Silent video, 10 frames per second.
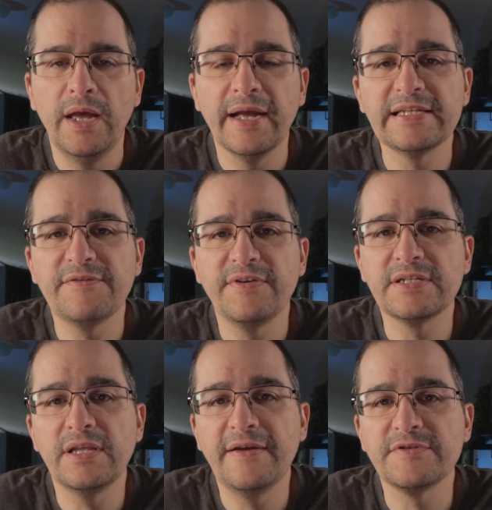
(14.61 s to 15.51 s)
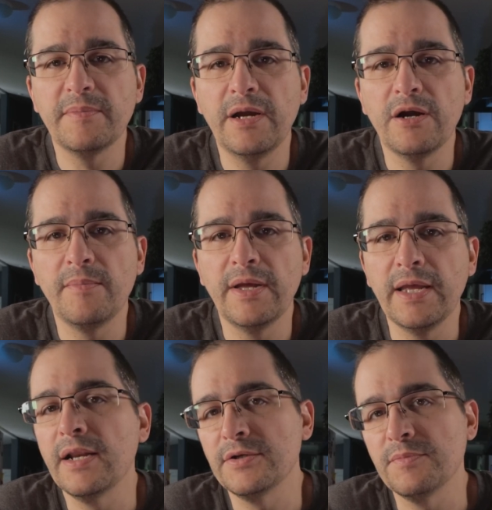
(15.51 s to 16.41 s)
I guess if I still have some hair on my
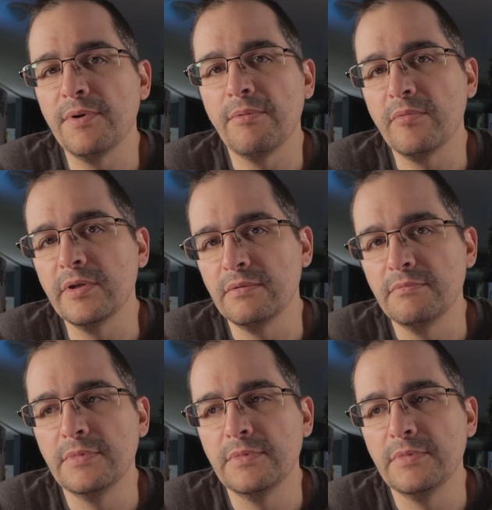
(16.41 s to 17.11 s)
head, I should probably